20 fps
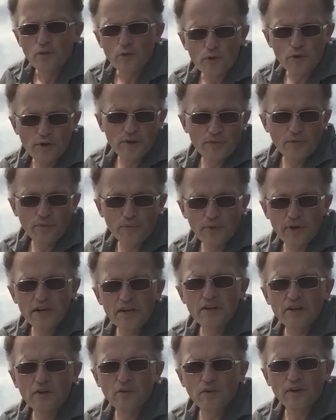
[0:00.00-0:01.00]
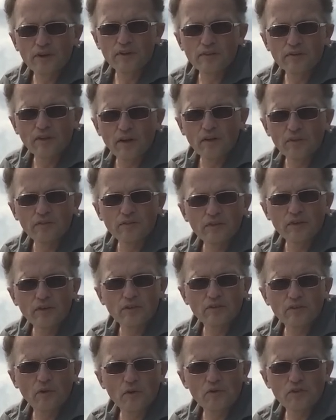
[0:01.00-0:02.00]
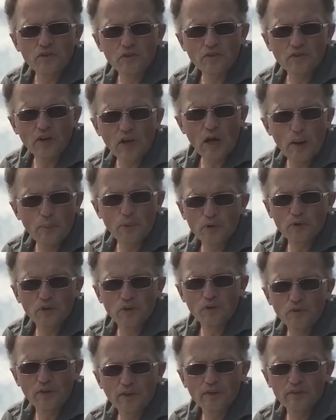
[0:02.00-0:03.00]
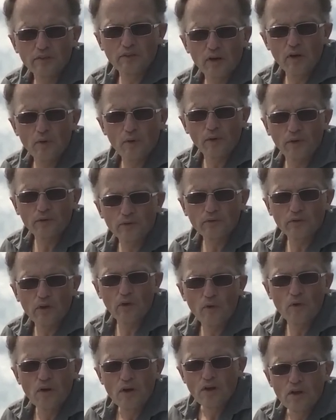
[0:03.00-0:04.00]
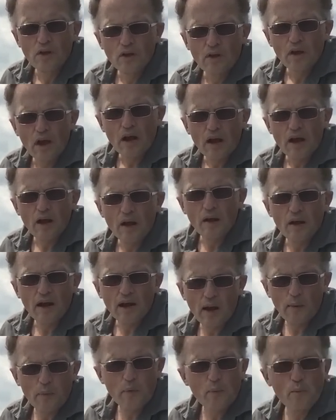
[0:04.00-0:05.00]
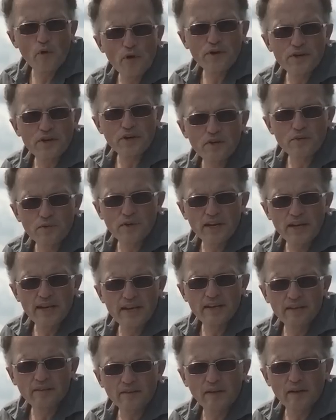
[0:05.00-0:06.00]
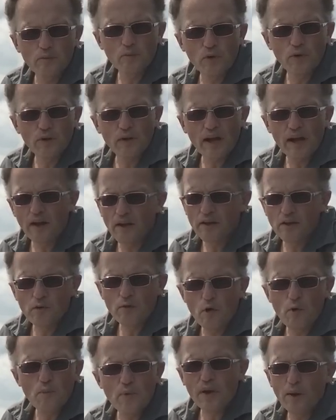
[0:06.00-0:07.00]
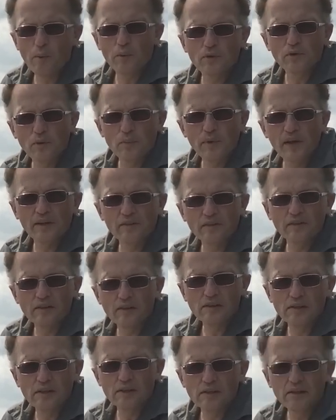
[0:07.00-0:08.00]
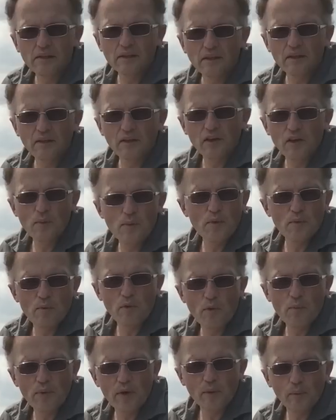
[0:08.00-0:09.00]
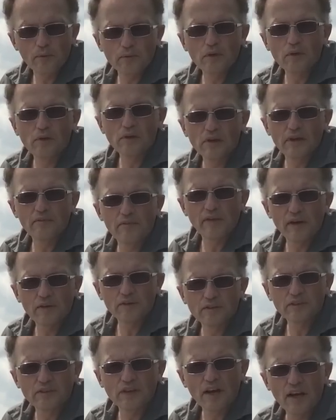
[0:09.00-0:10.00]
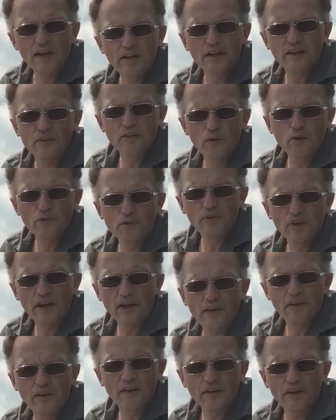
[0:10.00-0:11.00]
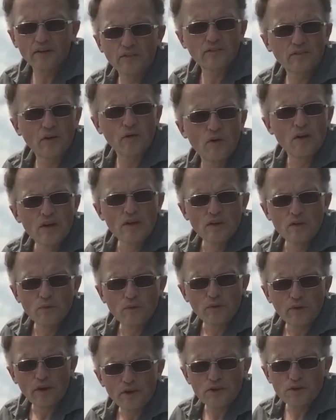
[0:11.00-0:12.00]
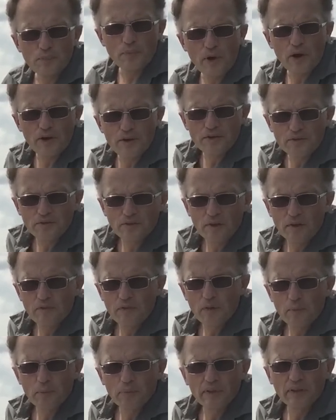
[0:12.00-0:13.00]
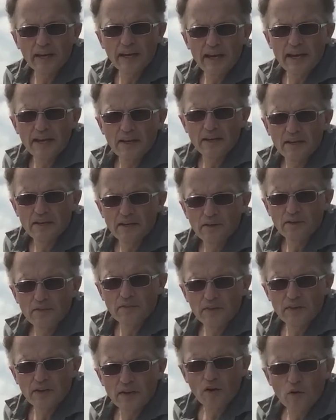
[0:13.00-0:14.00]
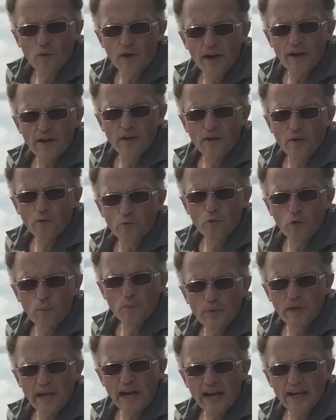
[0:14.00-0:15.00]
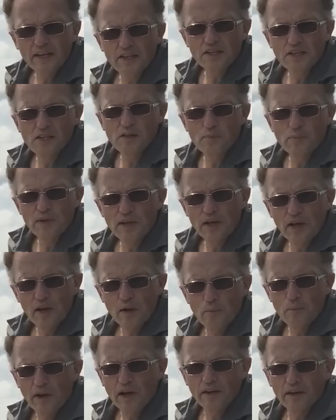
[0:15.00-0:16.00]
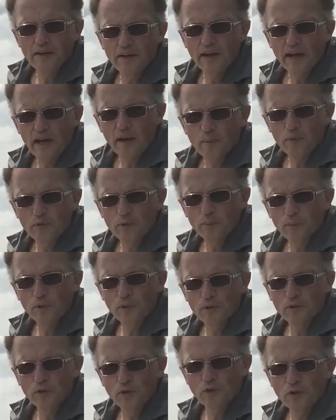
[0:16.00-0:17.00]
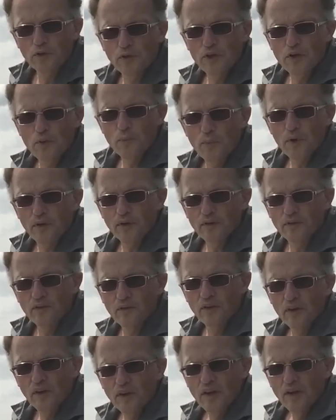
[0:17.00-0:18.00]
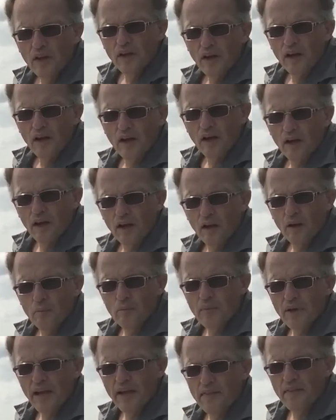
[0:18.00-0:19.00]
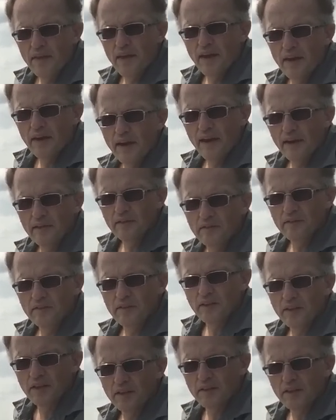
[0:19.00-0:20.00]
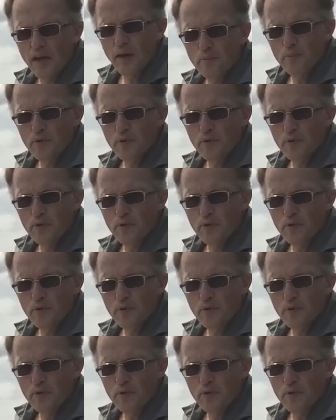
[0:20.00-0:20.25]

33 degrees Celsius. So it's just a couple degrees lower. So a couple more degrees, and you won't be able to the human won't be able to live outside in those areas. So large parts of the planet near the equator will actually become uninhabitable to humans. And then as these